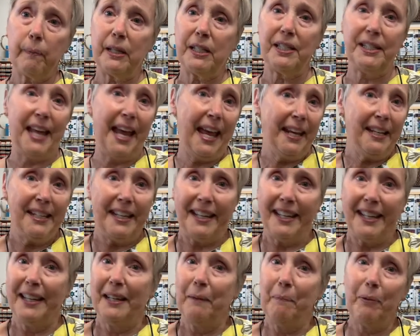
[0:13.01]
be
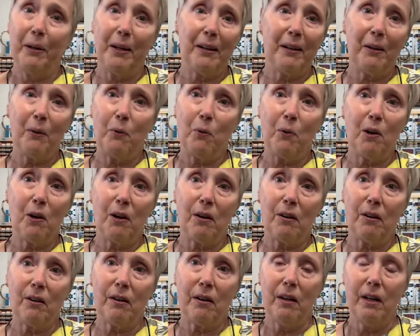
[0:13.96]
standing in a puddle of
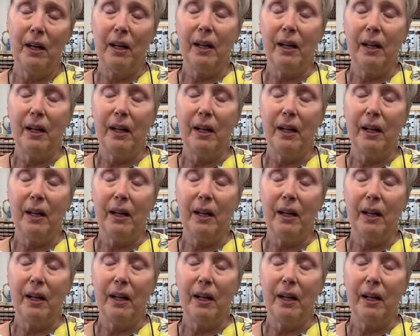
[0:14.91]
water.